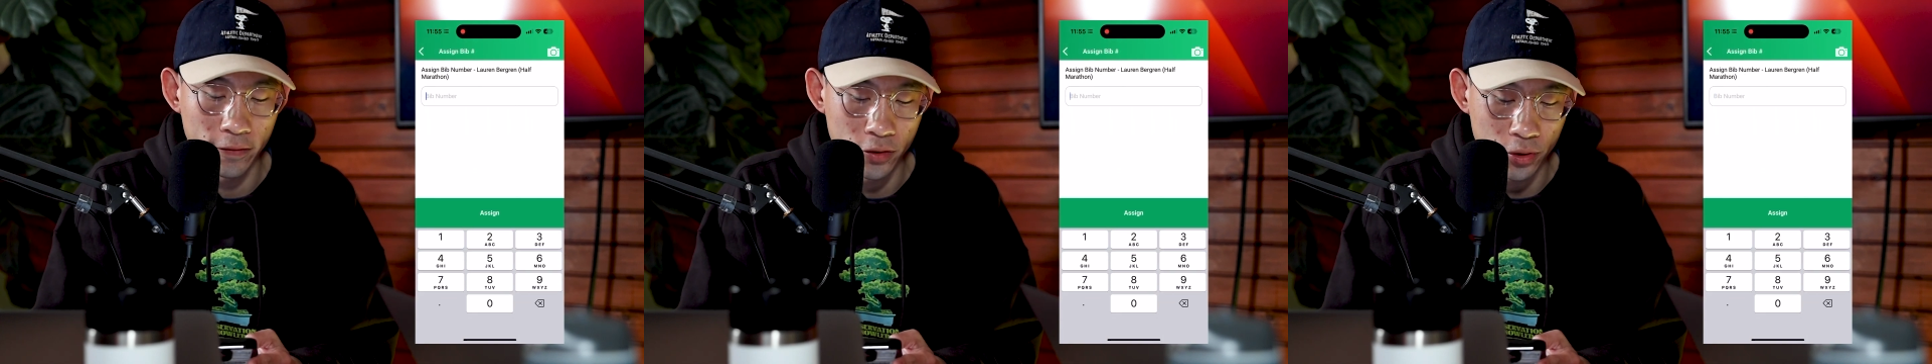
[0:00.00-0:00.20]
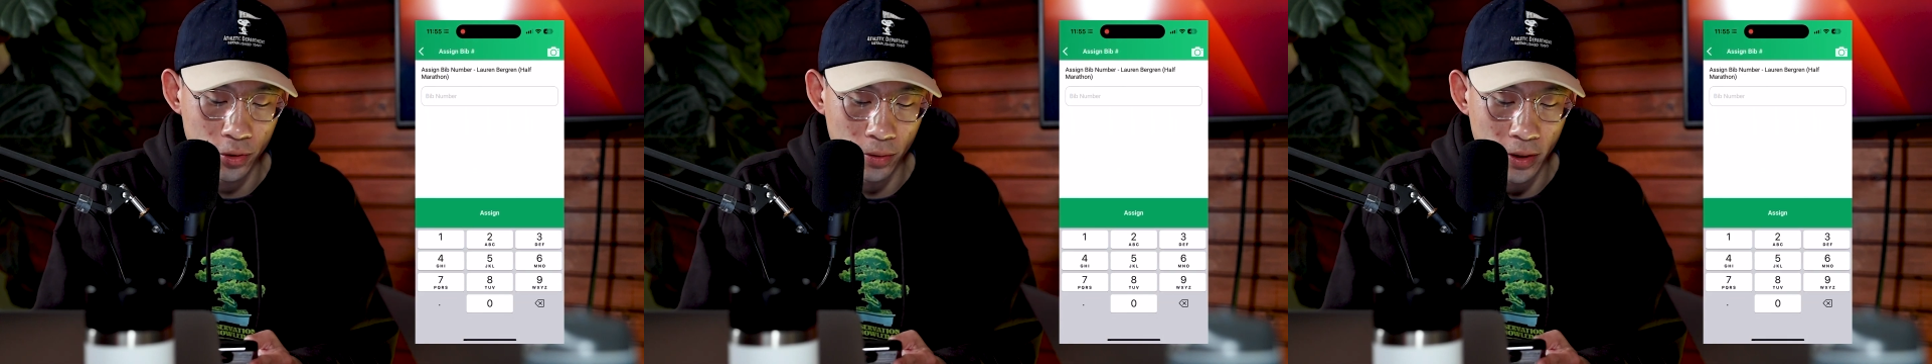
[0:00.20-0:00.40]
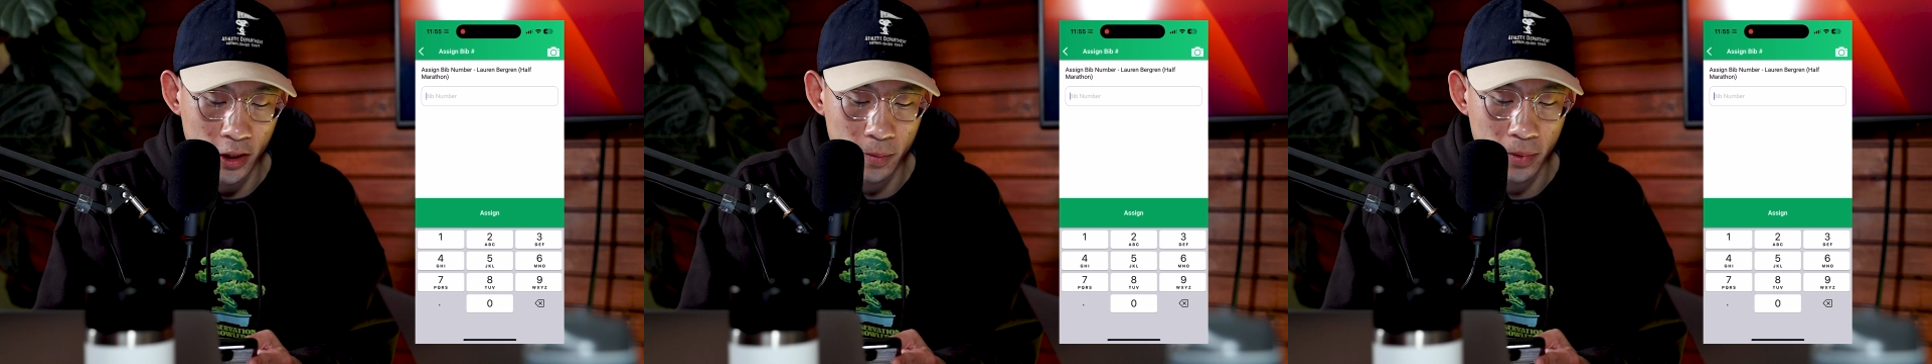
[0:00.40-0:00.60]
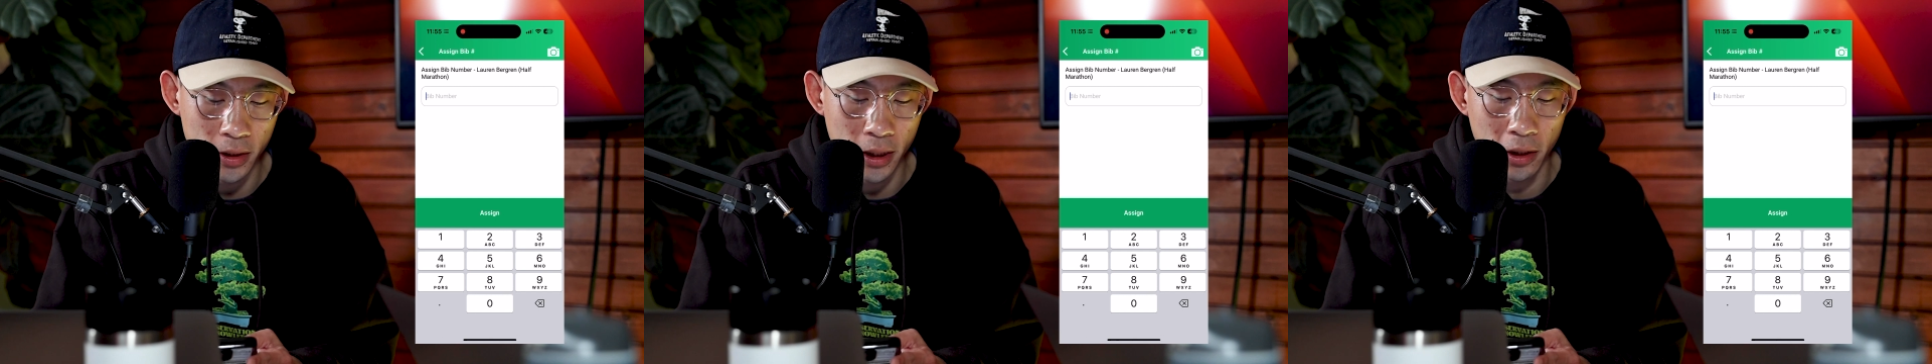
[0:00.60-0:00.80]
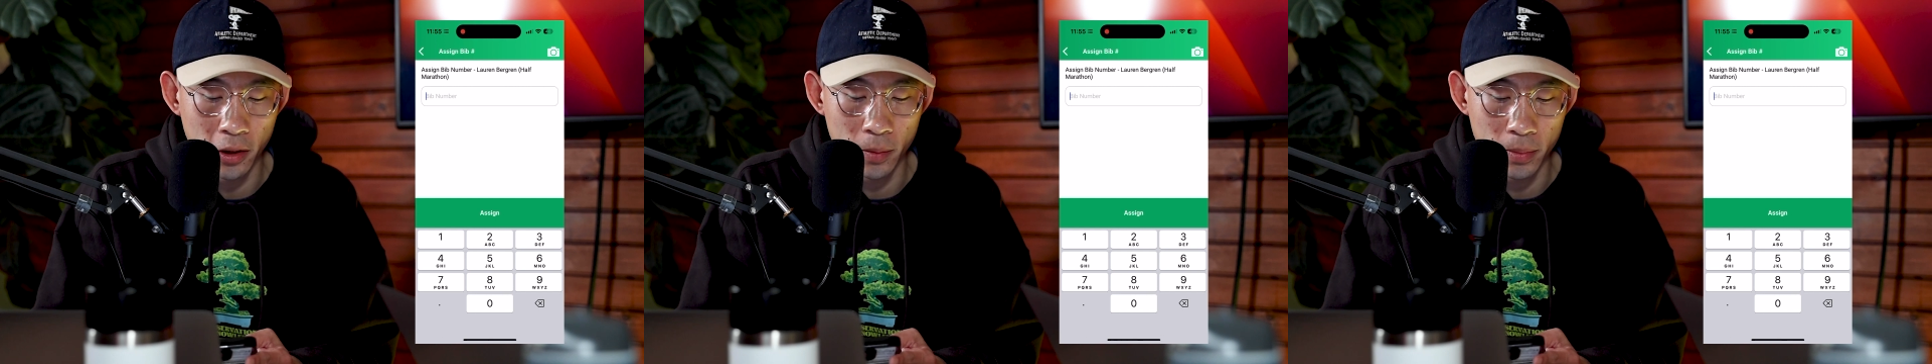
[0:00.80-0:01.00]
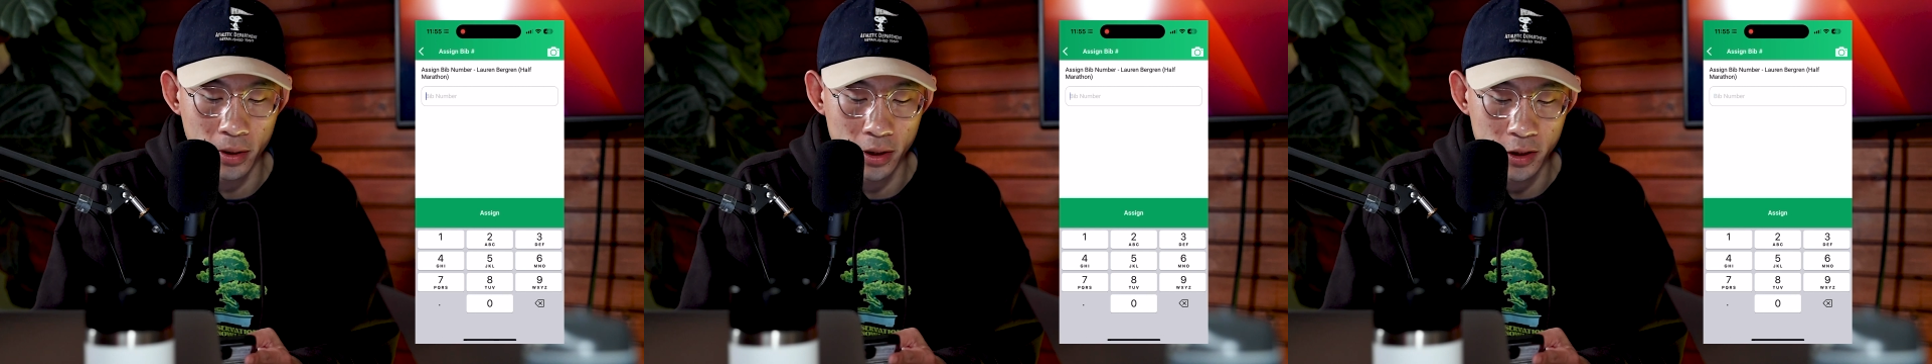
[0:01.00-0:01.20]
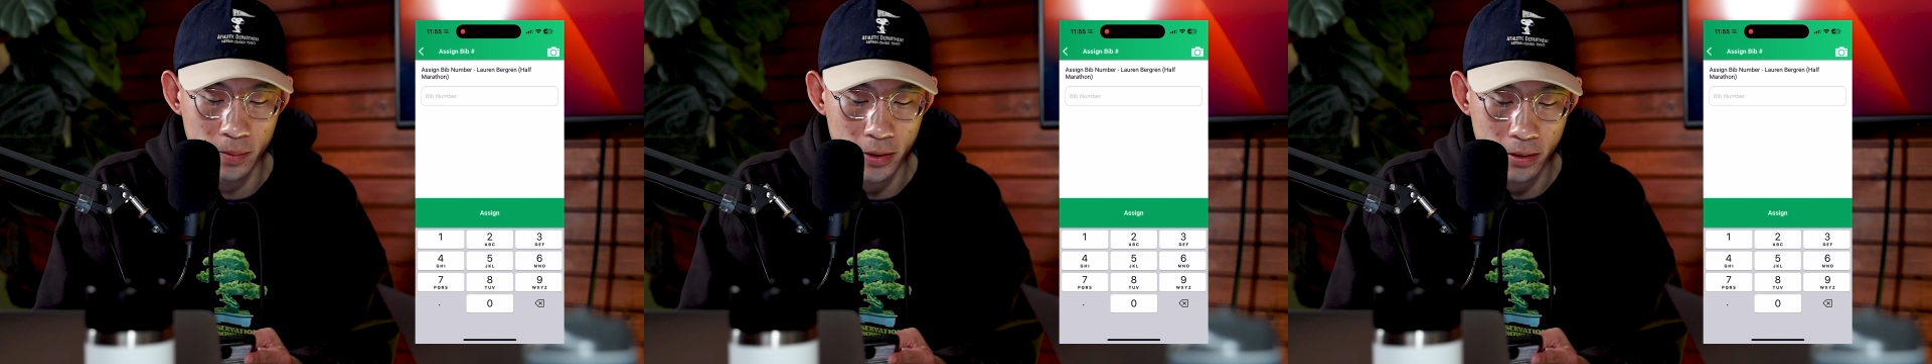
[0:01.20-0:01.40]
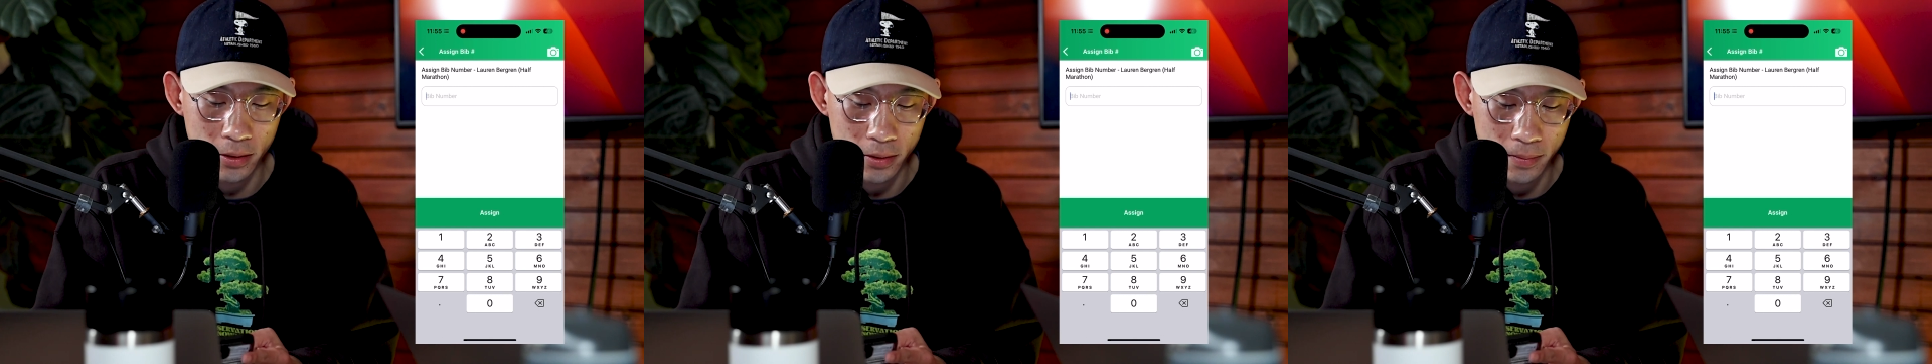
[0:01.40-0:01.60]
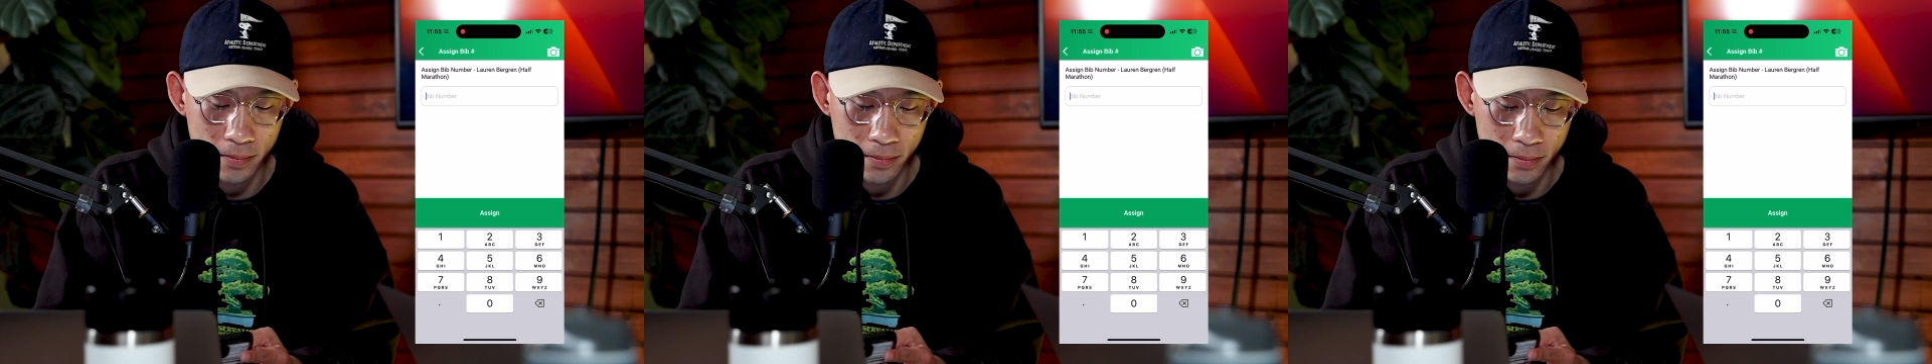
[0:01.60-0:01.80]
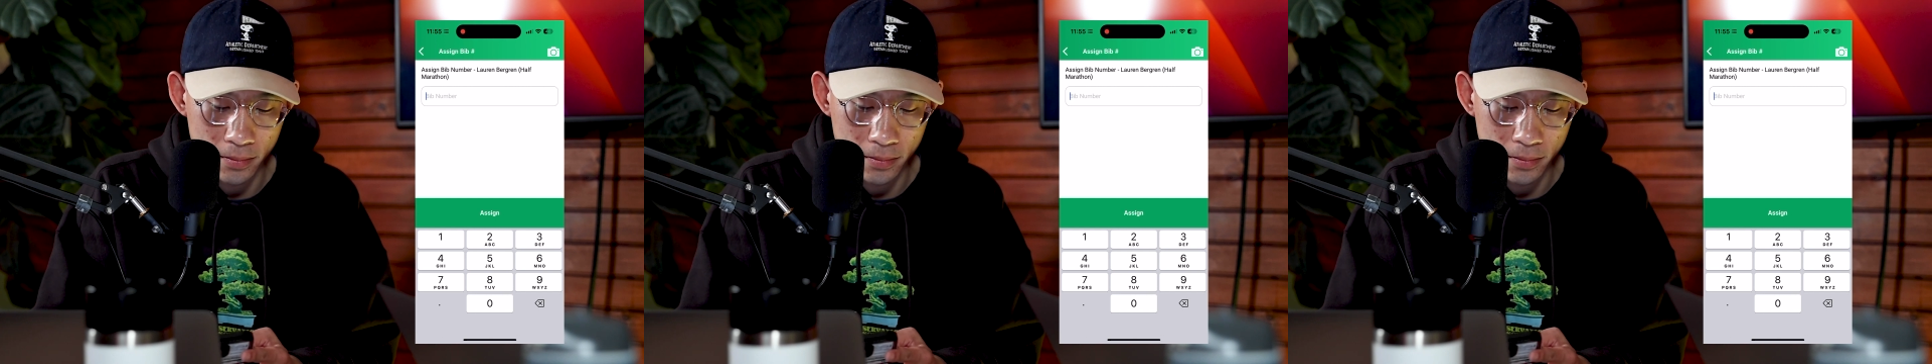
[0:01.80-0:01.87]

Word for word: to this particular participant.